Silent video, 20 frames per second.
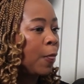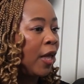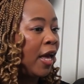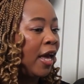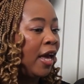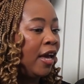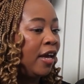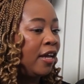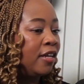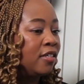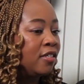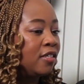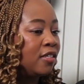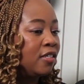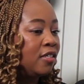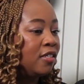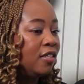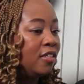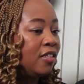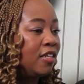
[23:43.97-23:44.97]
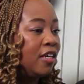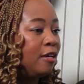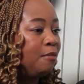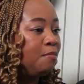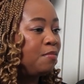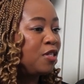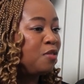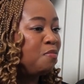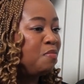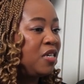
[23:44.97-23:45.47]
and it
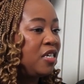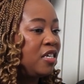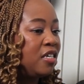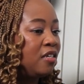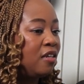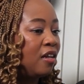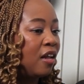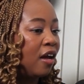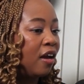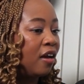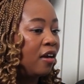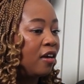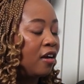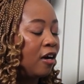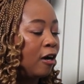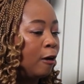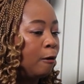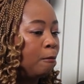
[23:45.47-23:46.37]
keeps me like